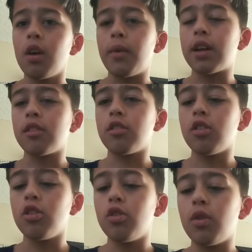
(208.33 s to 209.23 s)
We could
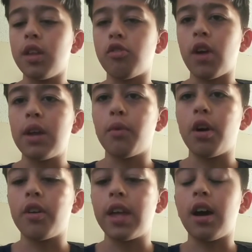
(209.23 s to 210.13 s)
do a trade
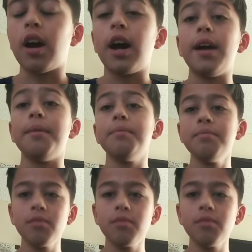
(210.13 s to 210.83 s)
where he got